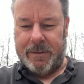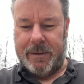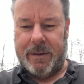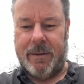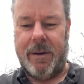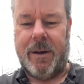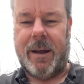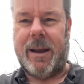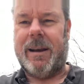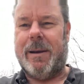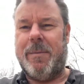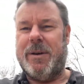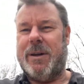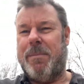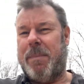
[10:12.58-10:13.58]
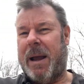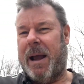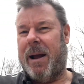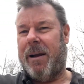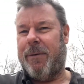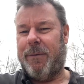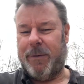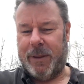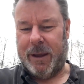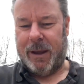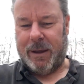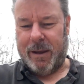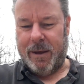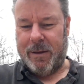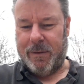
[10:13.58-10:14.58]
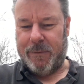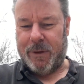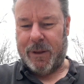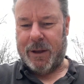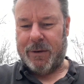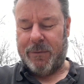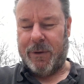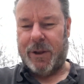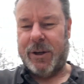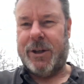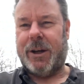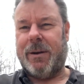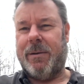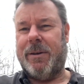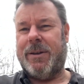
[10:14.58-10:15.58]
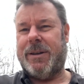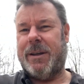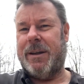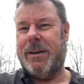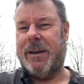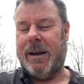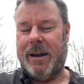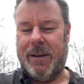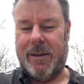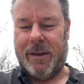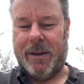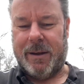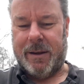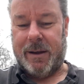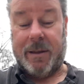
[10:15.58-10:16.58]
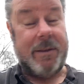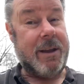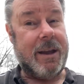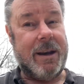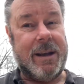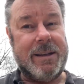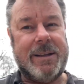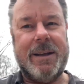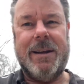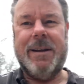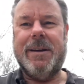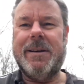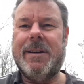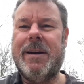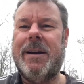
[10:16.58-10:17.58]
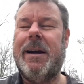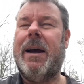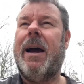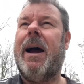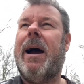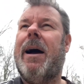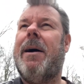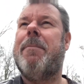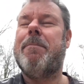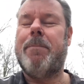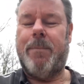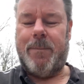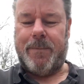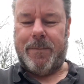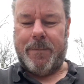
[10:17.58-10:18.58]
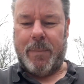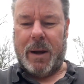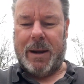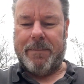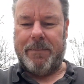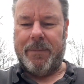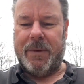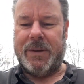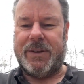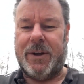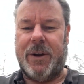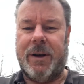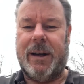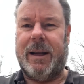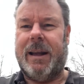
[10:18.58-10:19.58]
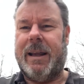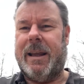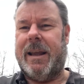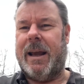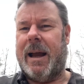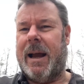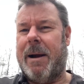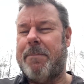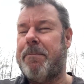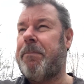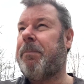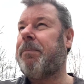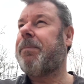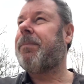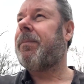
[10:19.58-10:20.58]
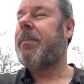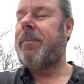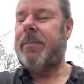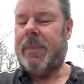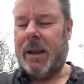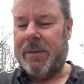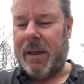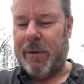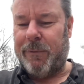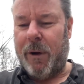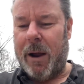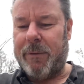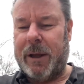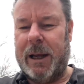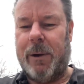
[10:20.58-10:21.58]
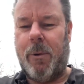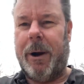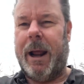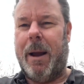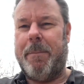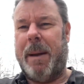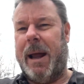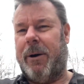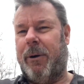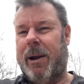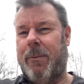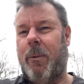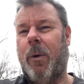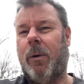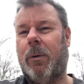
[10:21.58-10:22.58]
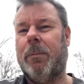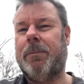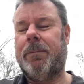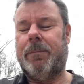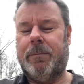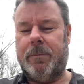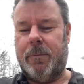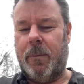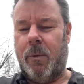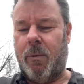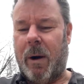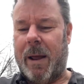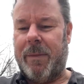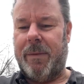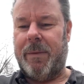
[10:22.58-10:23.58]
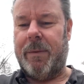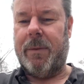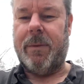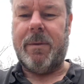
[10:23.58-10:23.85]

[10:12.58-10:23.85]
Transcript: not unlimited power for the for the for the chickens and the and the guineas. Um, but certainly um, that five kilowatt hour battery will will run